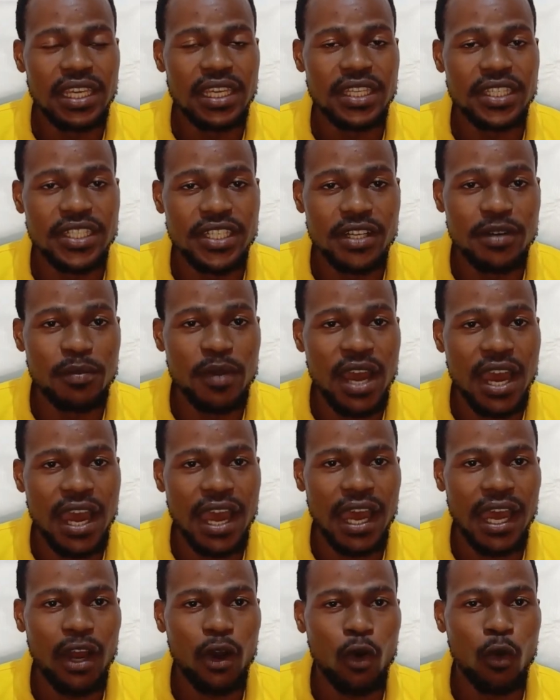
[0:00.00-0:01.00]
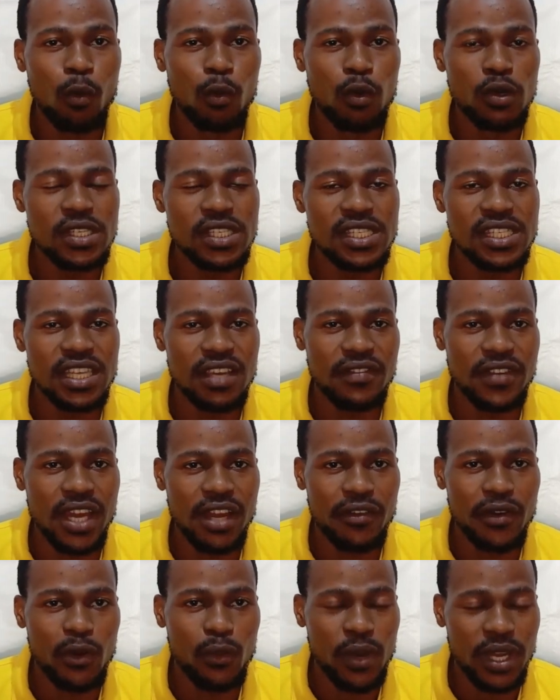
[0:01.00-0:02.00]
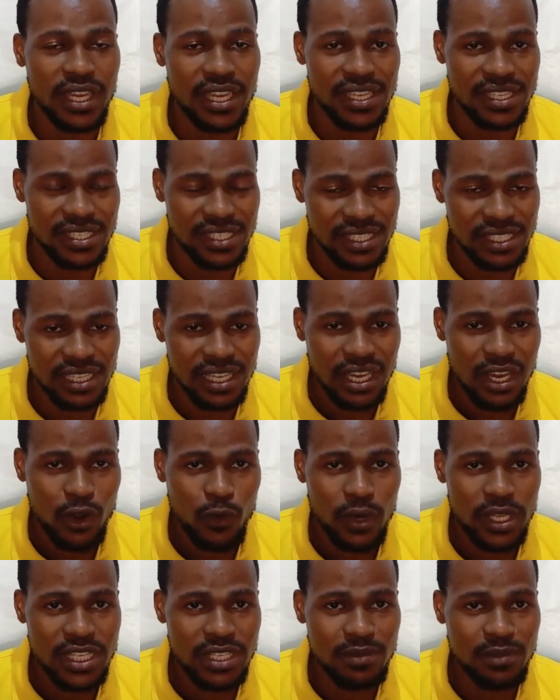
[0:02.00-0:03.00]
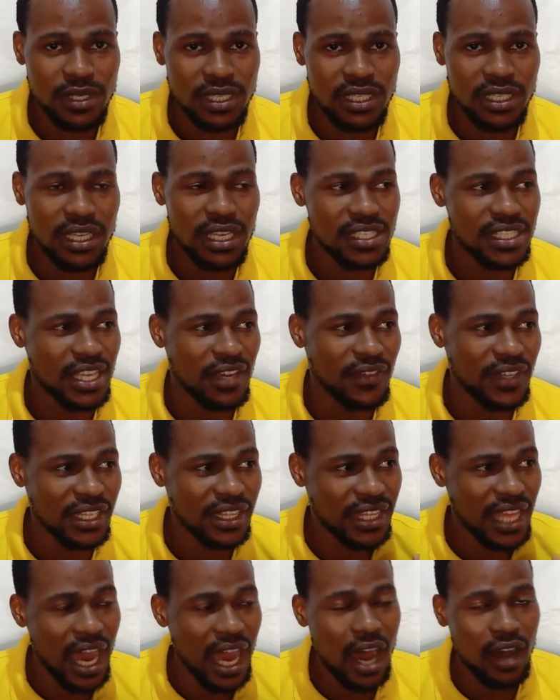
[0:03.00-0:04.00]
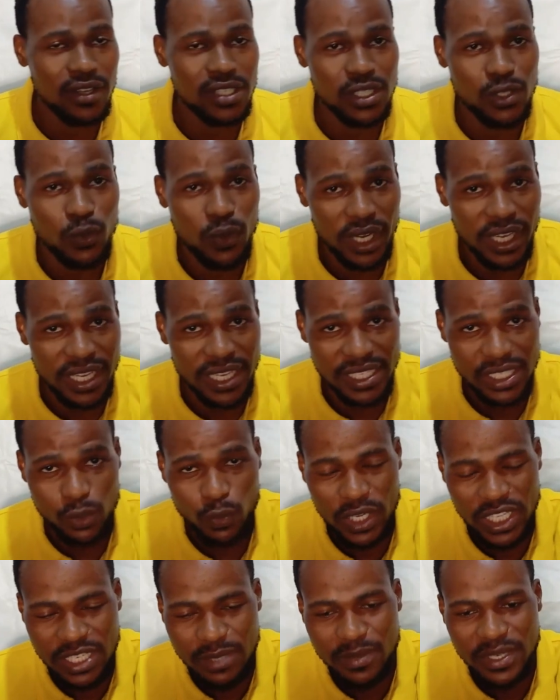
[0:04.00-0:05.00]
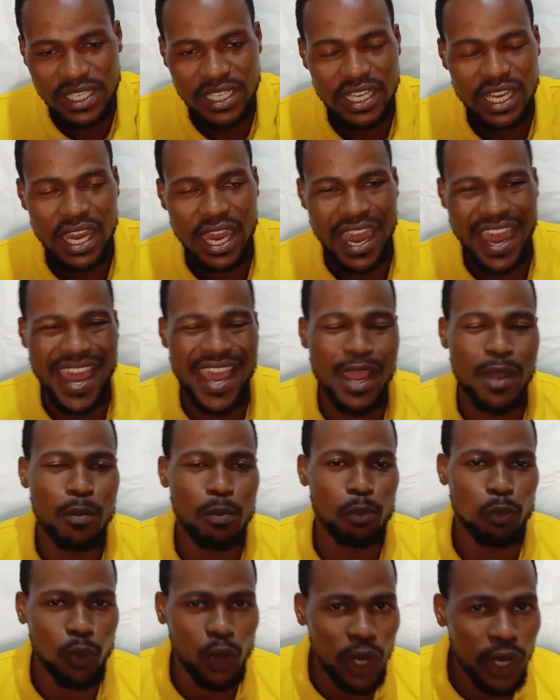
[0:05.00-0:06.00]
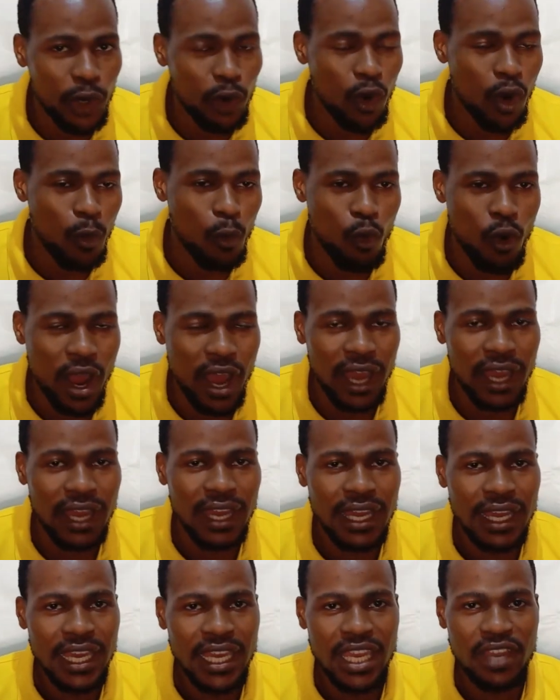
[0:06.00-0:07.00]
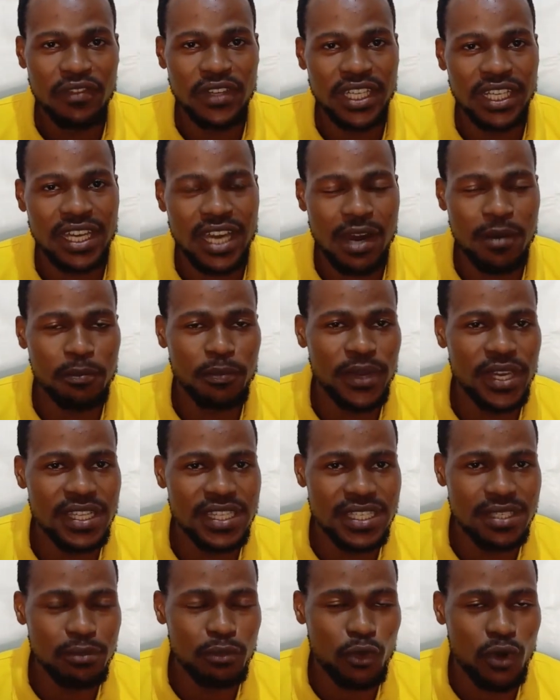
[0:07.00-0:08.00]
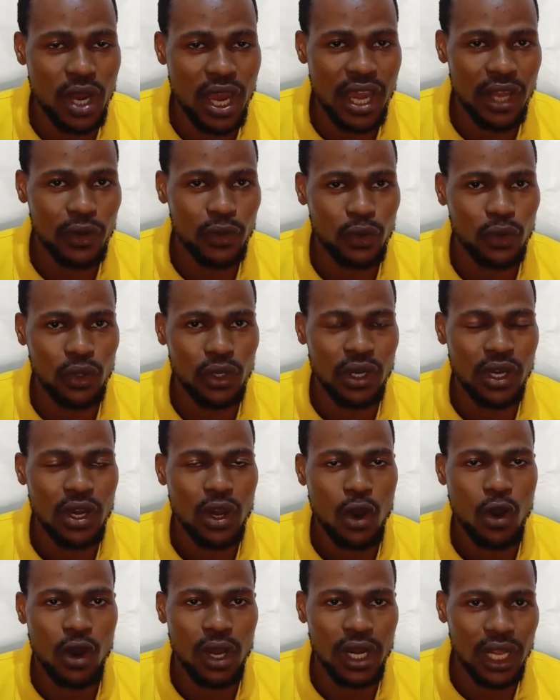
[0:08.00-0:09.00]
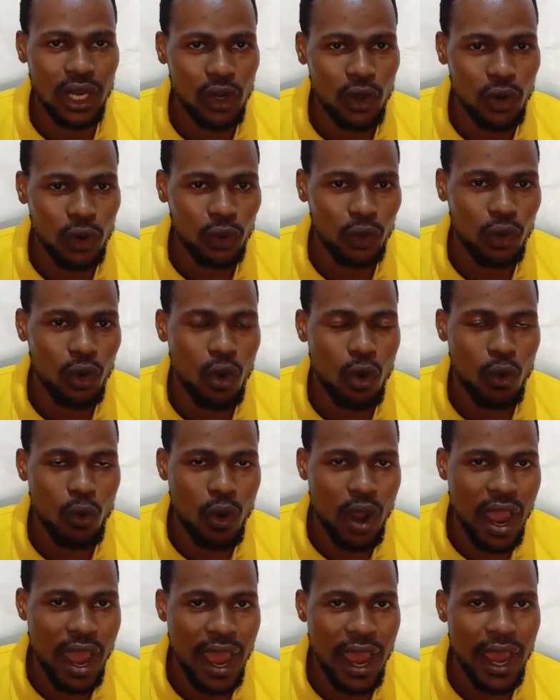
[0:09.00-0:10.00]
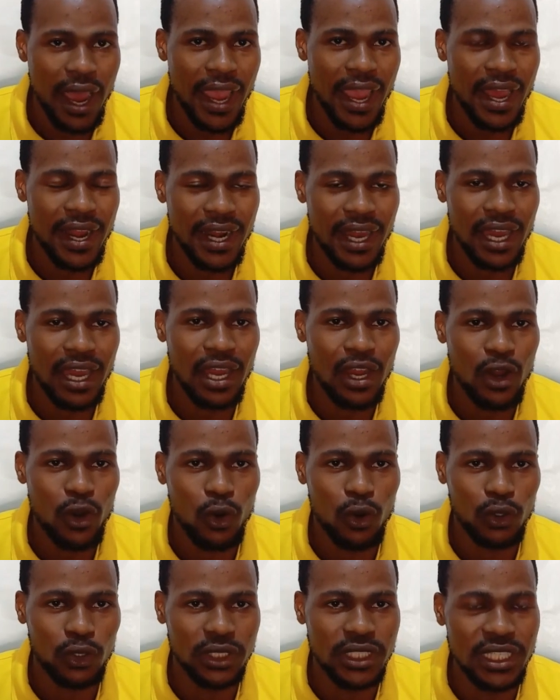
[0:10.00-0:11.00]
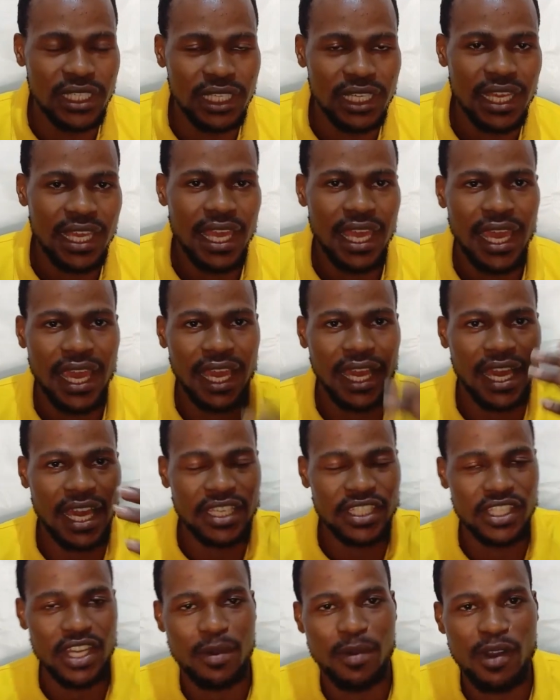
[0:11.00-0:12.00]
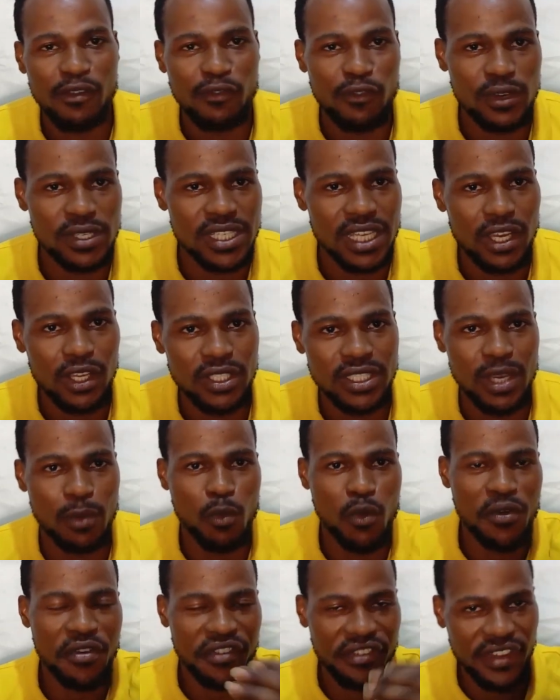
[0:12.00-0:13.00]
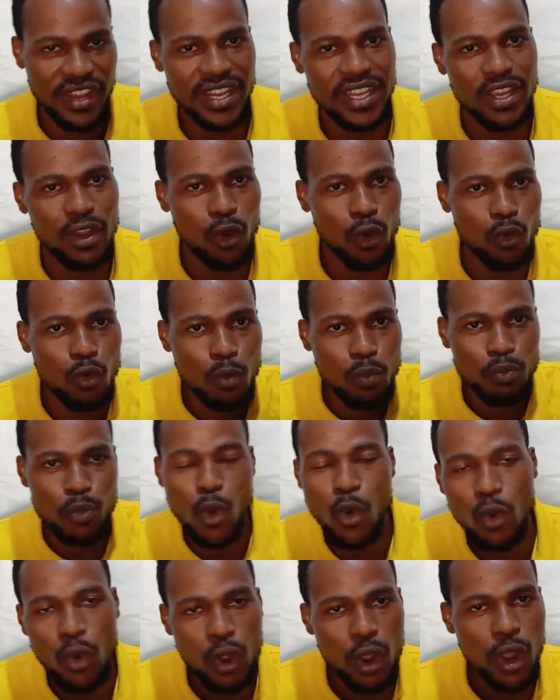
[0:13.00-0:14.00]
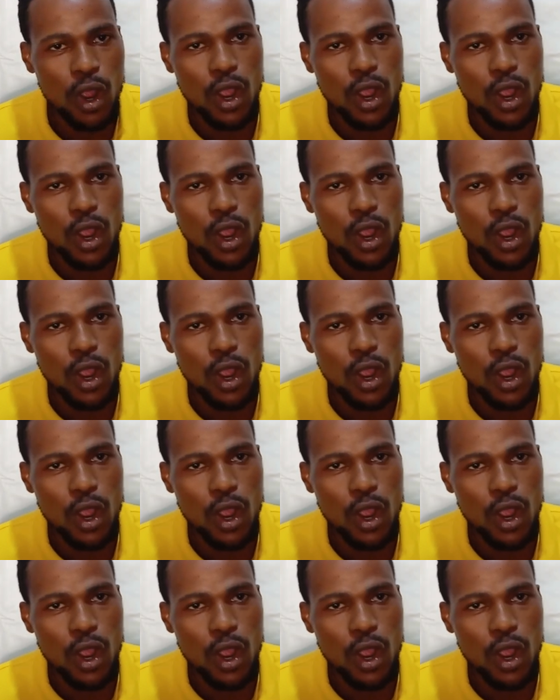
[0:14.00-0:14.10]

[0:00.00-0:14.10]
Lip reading: It's you ma almost 700 workers. What to me 7,000 workers. What to me I employ or more. Even the campaign team grano all along or qua Iana or the and catch a for say some more shady or moon poop